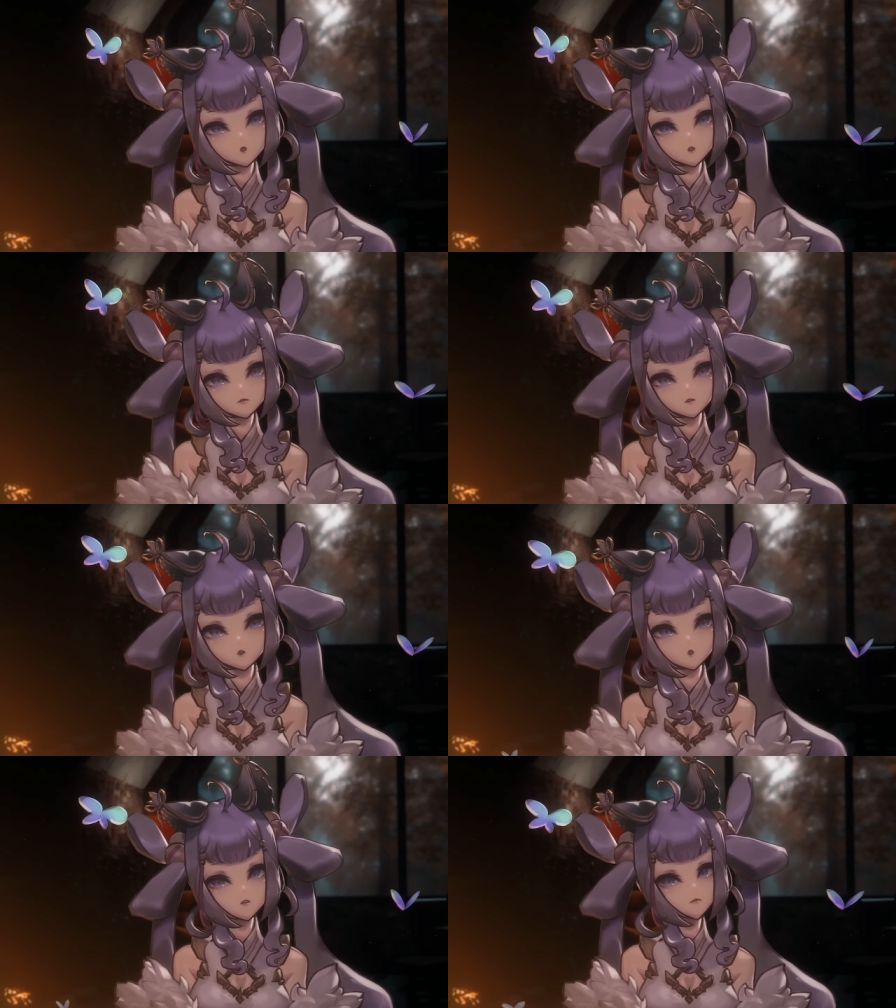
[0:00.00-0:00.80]
feel
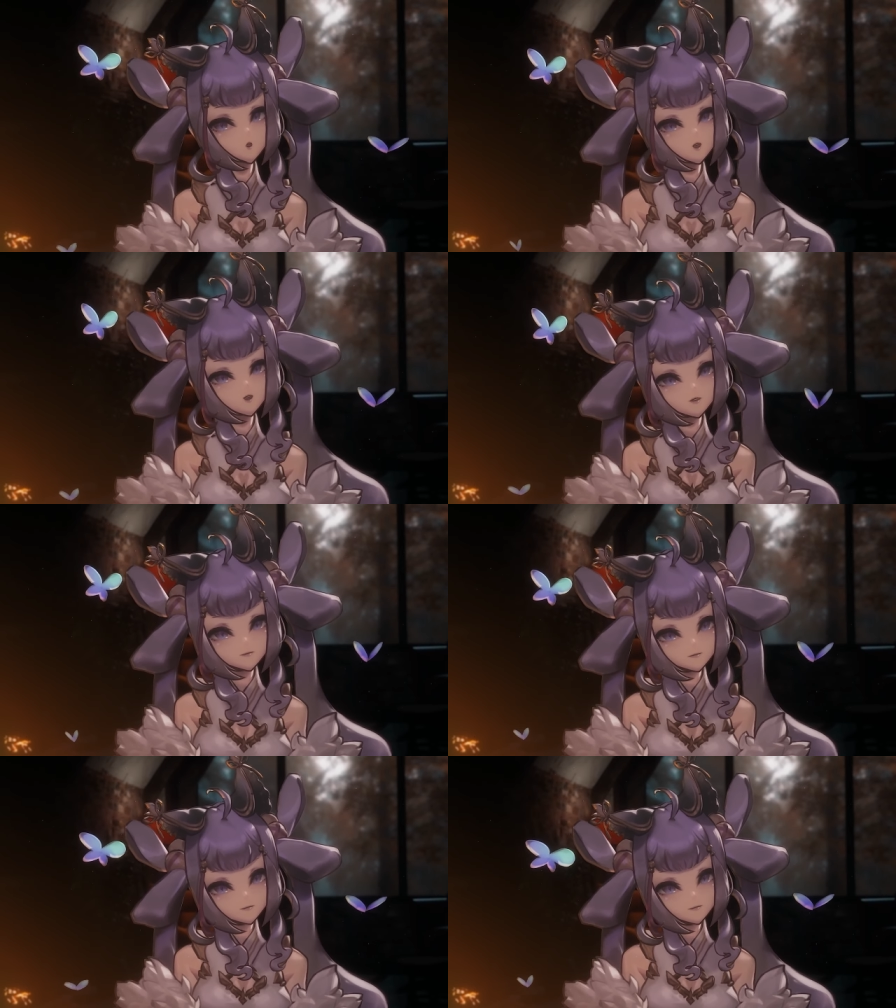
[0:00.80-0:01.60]
lonely.
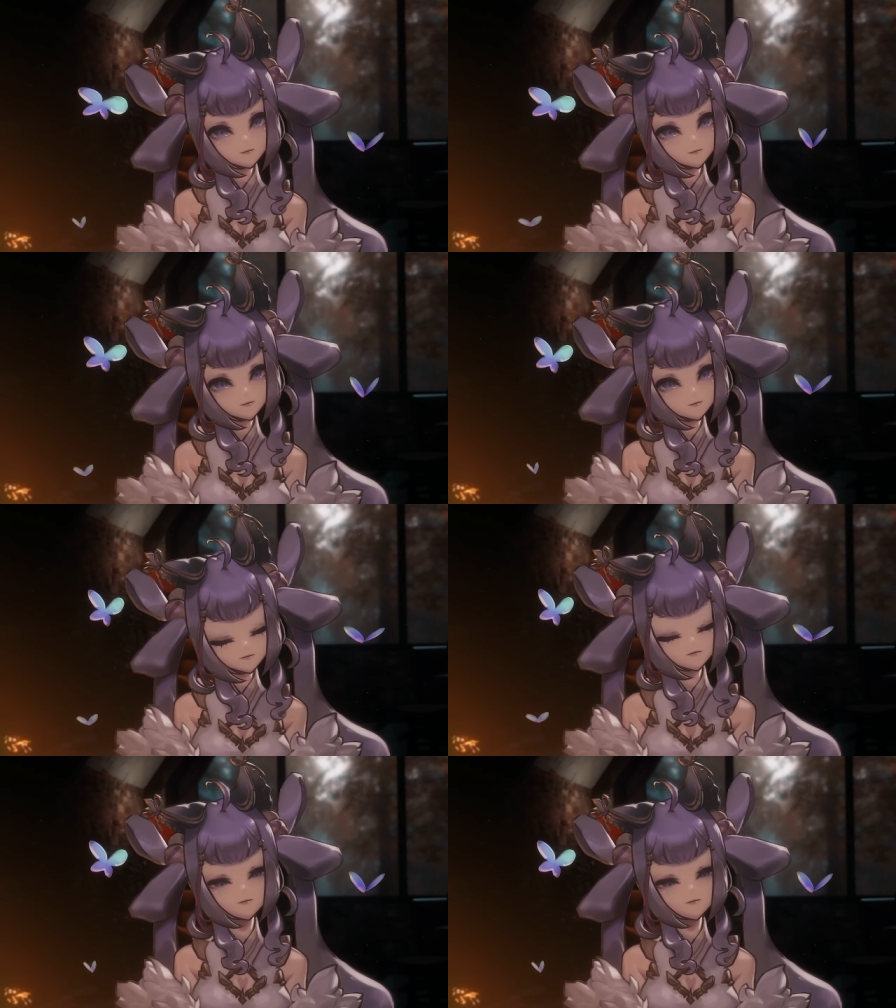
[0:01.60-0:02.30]
Mm.